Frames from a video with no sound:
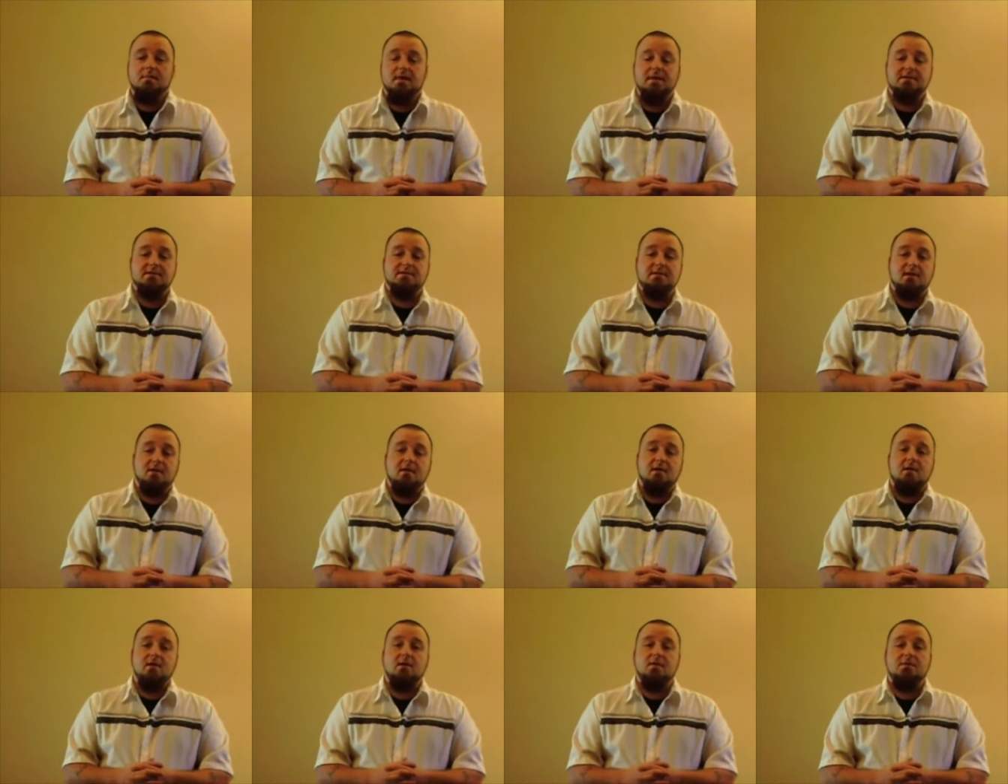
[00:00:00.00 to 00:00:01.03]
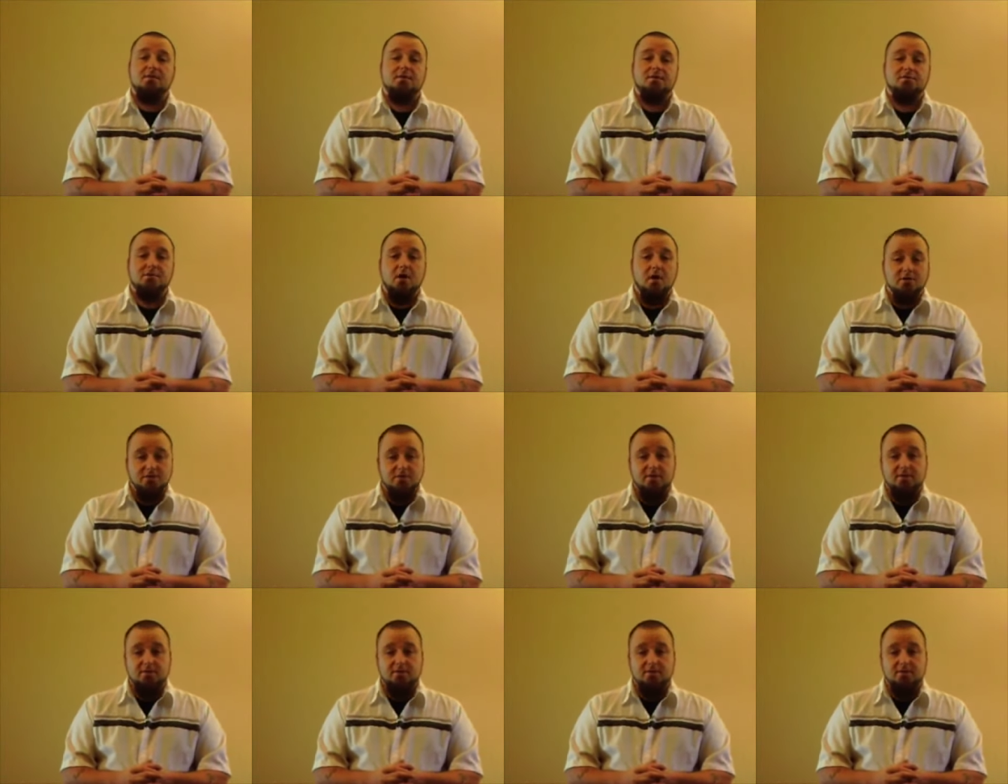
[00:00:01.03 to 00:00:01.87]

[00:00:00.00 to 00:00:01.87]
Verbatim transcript: But uh, there's also